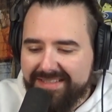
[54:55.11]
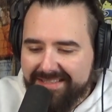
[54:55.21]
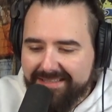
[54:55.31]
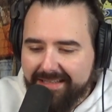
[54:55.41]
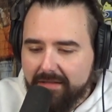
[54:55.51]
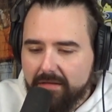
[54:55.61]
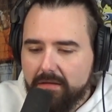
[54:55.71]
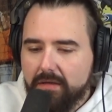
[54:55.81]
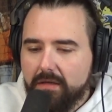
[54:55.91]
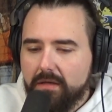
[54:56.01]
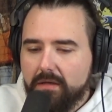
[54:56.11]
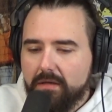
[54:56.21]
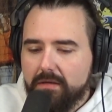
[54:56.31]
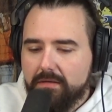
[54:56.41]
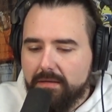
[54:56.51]
skill
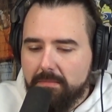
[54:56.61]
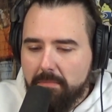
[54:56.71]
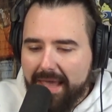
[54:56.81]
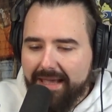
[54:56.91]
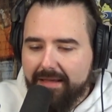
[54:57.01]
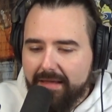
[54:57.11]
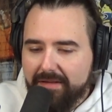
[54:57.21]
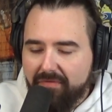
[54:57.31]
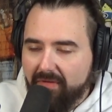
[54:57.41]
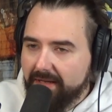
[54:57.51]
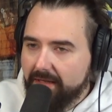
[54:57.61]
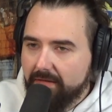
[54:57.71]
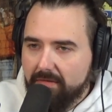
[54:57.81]
to make it funny.